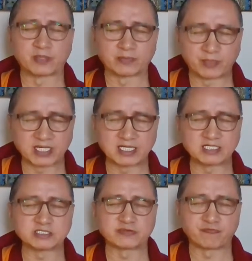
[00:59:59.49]
But
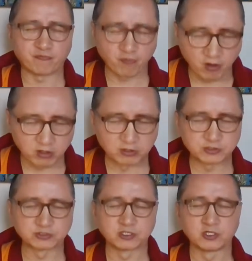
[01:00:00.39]
it is
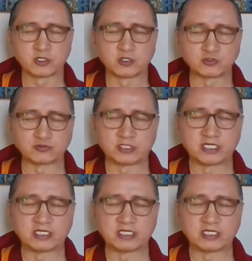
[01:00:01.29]
false to the